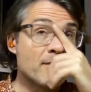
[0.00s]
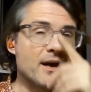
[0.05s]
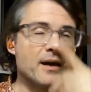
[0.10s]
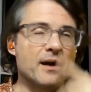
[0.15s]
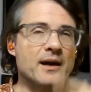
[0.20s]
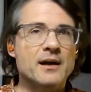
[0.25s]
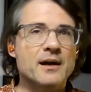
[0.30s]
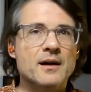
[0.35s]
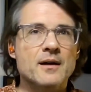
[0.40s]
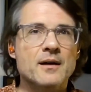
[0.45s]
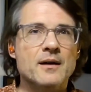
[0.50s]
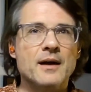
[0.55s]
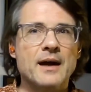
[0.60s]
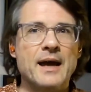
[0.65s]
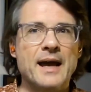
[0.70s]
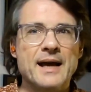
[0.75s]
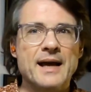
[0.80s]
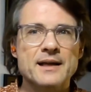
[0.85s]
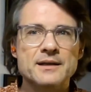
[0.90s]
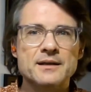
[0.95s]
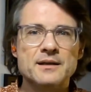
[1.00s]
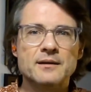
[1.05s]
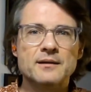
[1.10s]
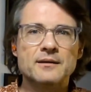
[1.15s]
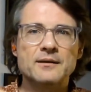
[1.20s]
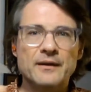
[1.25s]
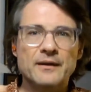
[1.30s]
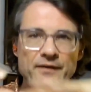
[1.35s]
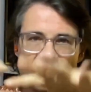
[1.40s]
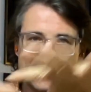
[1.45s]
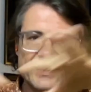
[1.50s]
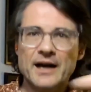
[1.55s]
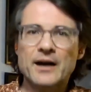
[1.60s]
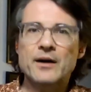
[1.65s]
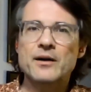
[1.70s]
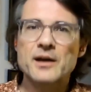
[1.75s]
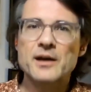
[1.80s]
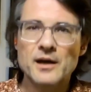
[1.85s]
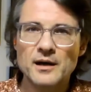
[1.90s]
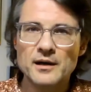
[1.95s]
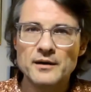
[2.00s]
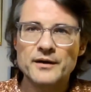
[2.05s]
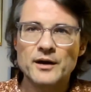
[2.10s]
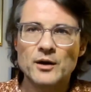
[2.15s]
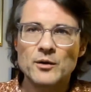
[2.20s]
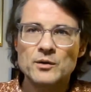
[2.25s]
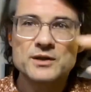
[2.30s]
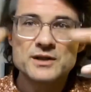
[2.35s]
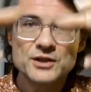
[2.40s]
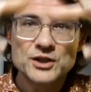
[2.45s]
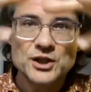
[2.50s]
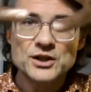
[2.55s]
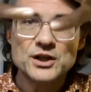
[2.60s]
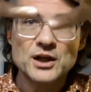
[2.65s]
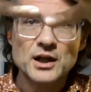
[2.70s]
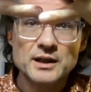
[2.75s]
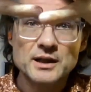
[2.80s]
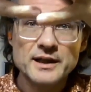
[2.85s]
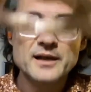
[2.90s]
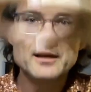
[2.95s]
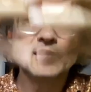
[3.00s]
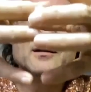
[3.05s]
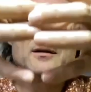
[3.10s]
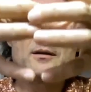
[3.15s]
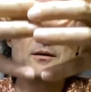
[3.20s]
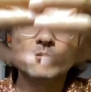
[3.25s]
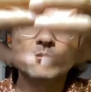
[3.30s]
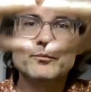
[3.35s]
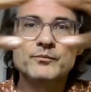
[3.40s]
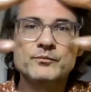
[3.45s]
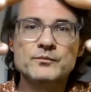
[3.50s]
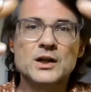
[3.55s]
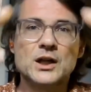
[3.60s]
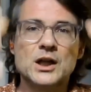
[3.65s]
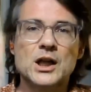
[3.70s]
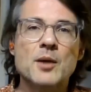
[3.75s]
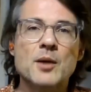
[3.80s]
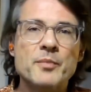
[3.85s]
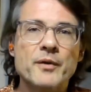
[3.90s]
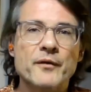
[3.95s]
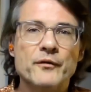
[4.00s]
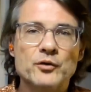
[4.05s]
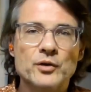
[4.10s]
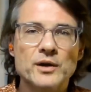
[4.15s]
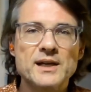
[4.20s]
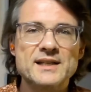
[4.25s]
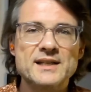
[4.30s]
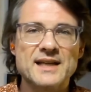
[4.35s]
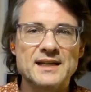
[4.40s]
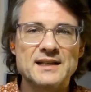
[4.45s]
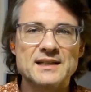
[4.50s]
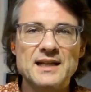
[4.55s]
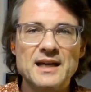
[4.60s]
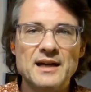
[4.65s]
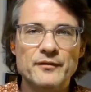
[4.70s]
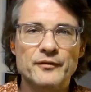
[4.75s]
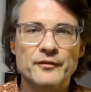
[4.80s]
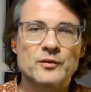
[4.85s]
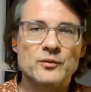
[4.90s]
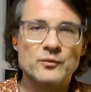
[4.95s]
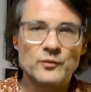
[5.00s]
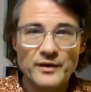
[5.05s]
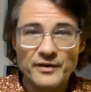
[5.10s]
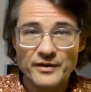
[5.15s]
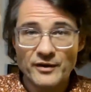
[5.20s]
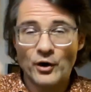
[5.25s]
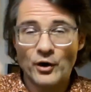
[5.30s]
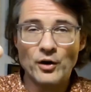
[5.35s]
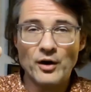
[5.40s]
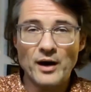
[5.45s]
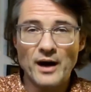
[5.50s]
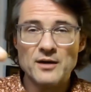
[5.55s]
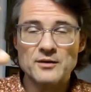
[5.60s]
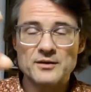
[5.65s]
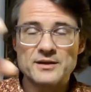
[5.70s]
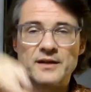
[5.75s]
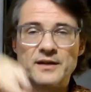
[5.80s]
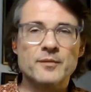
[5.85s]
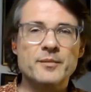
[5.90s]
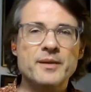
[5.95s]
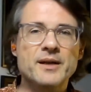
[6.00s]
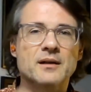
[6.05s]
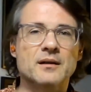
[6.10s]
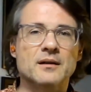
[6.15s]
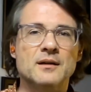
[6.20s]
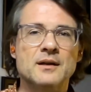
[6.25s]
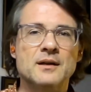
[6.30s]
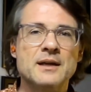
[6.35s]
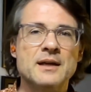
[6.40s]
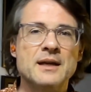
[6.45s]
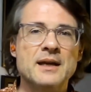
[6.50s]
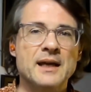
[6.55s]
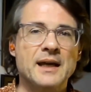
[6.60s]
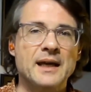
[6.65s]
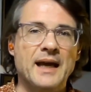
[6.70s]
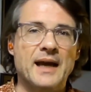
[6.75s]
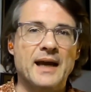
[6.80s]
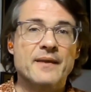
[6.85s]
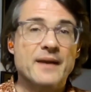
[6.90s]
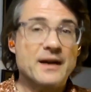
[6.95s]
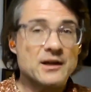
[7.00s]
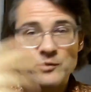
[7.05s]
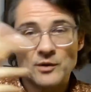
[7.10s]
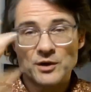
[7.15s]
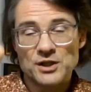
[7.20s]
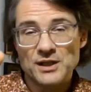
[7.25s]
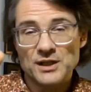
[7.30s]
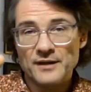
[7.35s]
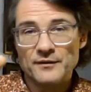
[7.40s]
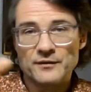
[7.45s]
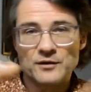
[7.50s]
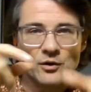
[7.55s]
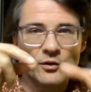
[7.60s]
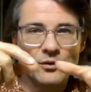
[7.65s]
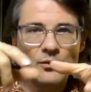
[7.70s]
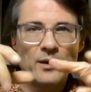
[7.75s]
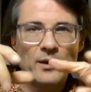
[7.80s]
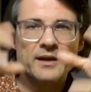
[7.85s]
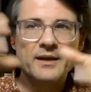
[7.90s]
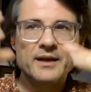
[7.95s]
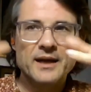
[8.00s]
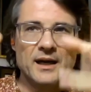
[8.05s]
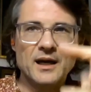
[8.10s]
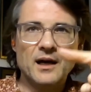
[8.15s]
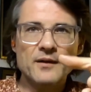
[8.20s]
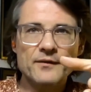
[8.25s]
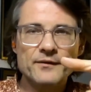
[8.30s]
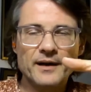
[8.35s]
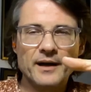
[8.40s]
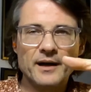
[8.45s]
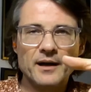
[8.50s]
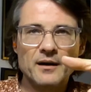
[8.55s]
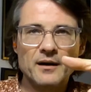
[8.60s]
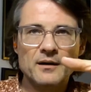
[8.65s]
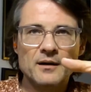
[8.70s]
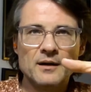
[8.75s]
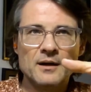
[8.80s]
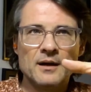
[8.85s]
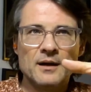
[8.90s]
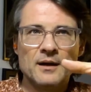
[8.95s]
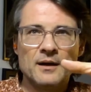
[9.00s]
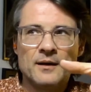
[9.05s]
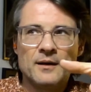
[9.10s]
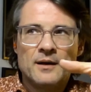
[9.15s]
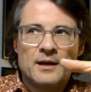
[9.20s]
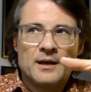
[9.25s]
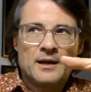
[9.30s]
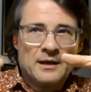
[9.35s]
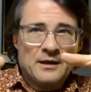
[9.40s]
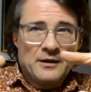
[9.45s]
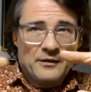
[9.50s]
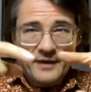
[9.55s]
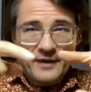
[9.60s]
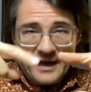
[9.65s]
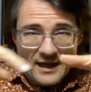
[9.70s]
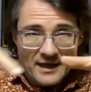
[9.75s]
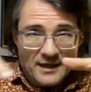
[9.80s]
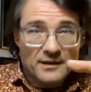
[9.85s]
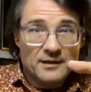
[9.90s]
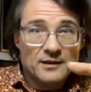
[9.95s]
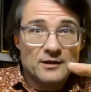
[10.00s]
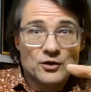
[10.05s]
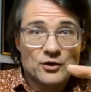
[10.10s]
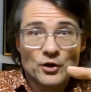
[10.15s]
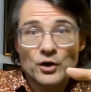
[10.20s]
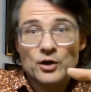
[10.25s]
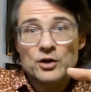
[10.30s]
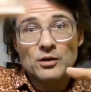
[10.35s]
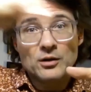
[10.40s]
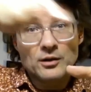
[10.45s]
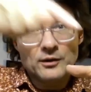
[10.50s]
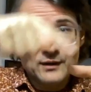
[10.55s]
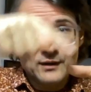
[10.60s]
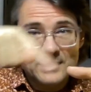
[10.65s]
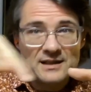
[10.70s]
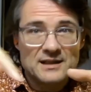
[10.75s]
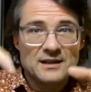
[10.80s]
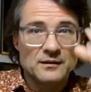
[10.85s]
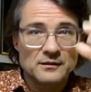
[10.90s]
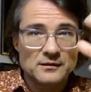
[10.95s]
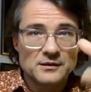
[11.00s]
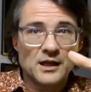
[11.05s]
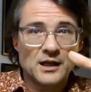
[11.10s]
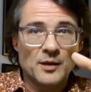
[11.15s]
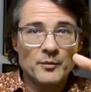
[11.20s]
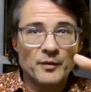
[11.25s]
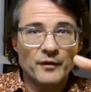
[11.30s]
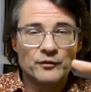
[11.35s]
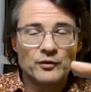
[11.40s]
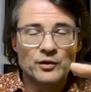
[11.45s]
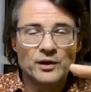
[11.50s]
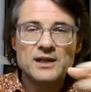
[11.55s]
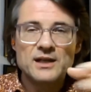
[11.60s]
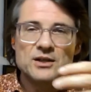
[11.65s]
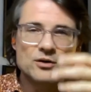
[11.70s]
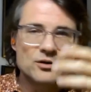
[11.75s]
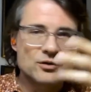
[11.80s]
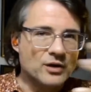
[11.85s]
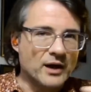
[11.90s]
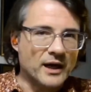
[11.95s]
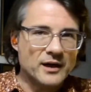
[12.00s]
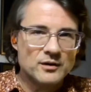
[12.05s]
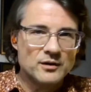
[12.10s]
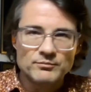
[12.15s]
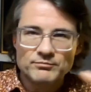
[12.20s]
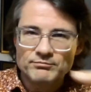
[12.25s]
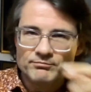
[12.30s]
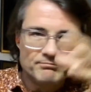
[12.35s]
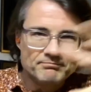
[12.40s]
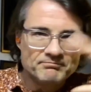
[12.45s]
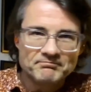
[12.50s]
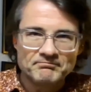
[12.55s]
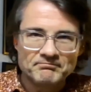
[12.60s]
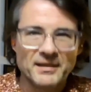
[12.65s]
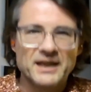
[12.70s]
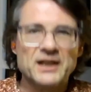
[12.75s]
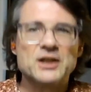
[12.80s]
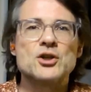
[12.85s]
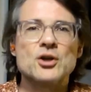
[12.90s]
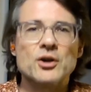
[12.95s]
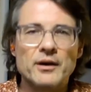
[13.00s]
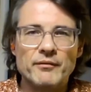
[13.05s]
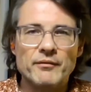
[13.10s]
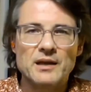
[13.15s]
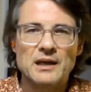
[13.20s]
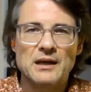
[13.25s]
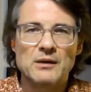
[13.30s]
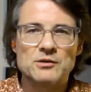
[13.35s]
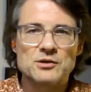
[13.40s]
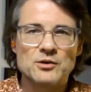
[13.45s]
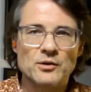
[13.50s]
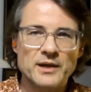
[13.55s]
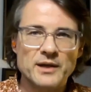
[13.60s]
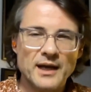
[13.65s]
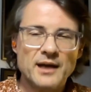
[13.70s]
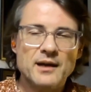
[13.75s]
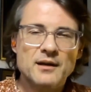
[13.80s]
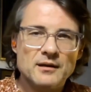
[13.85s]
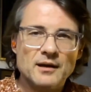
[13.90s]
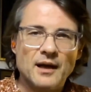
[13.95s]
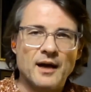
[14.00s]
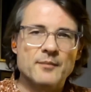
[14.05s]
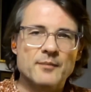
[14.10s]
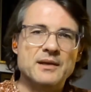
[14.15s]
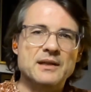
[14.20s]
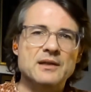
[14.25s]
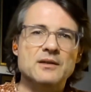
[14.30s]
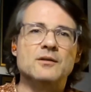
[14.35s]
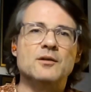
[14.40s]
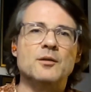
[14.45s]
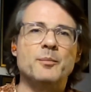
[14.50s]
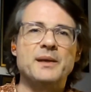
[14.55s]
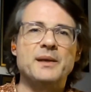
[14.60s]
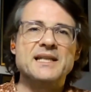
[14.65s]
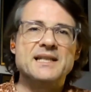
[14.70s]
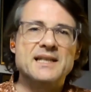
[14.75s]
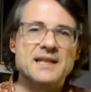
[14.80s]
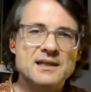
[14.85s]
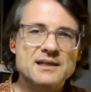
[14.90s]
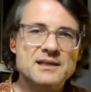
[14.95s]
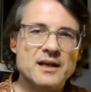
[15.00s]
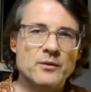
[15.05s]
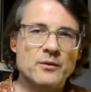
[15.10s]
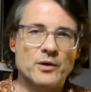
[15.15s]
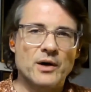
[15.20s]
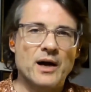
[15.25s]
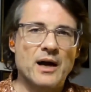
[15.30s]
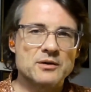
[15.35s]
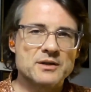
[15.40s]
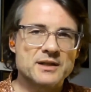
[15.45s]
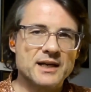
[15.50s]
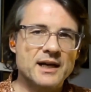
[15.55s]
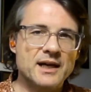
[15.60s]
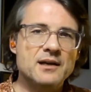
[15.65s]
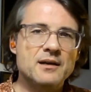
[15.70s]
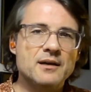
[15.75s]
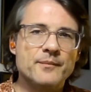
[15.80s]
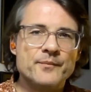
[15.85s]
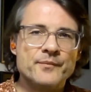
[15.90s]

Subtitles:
and in this area there just a little clump of trees that's left with her house in the middle, and that's where she lived. So when they got there, they circled this little clump of trees to try to make sure everything was okay. I mean, the PCs that were outside.